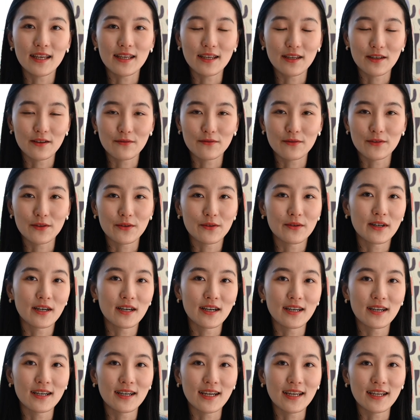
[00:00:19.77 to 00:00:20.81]
If you
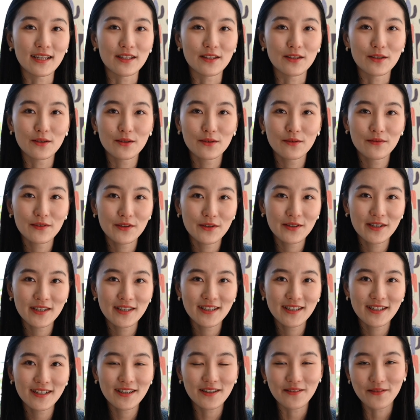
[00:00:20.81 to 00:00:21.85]
are a new
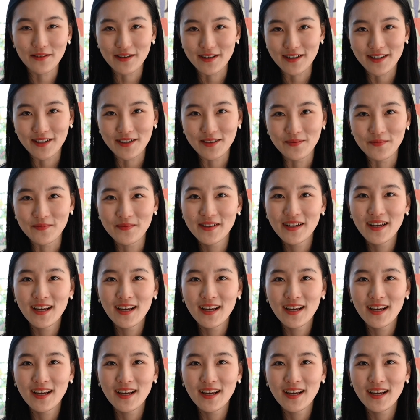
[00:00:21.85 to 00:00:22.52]
viewer, welcome.